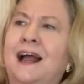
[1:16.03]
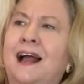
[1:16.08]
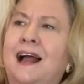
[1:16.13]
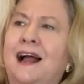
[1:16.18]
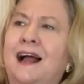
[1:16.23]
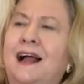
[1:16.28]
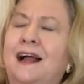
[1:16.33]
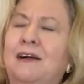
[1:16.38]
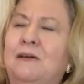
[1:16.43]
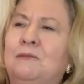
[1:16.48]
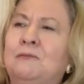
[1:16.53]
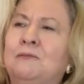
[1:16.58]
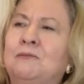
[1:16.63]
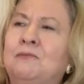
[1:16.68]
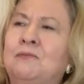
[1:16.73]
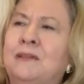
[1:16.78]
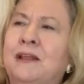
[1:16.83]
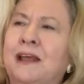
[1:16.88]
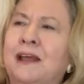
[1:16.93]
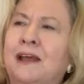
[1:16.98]

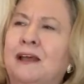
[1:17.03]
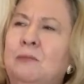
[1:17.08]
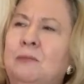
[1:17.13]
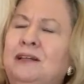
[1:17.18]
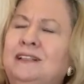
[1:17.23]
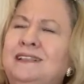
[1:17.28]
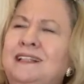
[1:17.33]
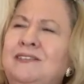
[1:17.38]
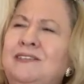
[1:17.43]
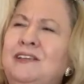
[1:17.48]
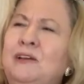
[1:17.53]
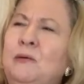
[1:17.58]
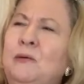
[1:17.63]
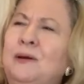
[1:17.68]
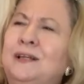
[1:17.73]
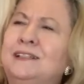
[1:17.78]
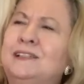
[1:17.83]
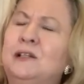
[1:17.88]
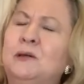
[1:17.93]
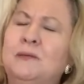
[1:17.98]
Um, because even though we
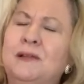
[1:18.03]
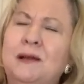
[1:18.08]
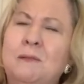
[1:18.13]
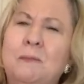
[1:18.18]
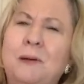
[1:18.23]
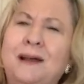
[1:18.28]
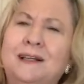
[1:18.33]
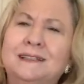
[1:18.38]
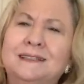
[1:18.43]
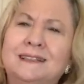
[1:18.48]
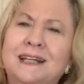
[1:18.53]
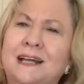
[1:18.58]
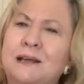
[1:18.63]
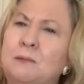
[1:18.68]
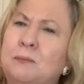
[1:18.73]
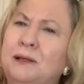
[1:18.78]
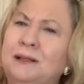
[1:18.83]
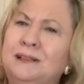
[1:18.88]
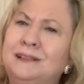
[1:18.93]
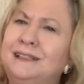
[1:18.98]
went up the Empire State
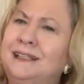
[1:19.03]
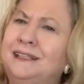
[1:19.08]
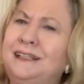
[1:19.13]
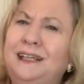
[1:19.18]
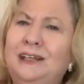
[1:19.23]
Building,